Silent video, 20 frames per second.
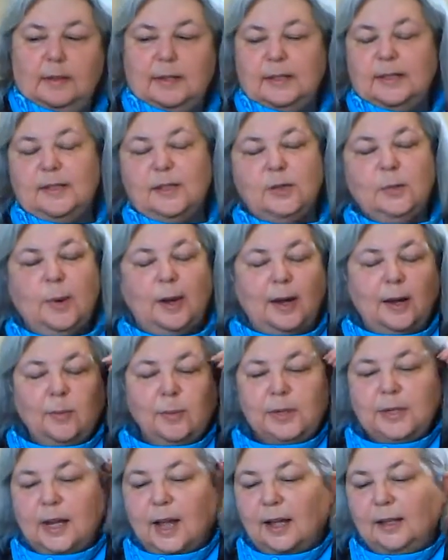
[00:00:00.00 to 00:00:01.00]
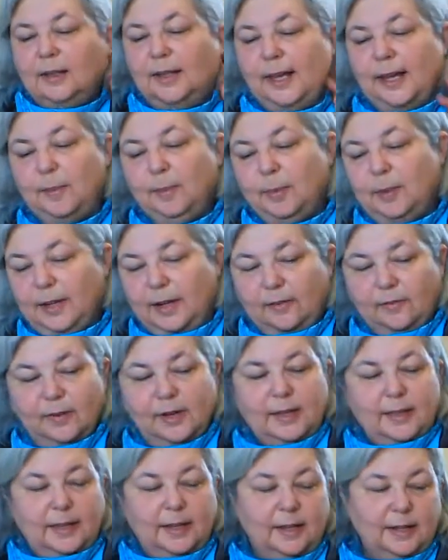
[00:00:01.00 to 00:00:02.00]
This is why I would not label
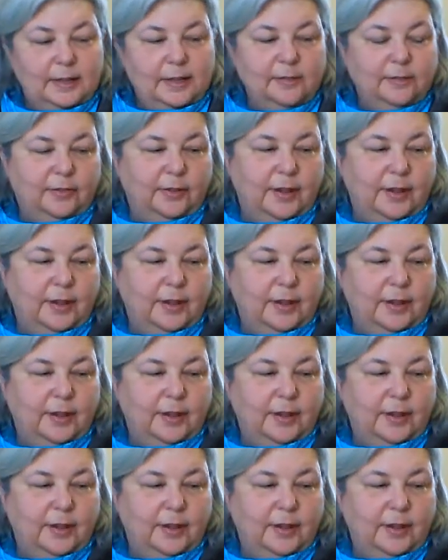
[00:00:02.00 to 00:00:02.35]
everything in the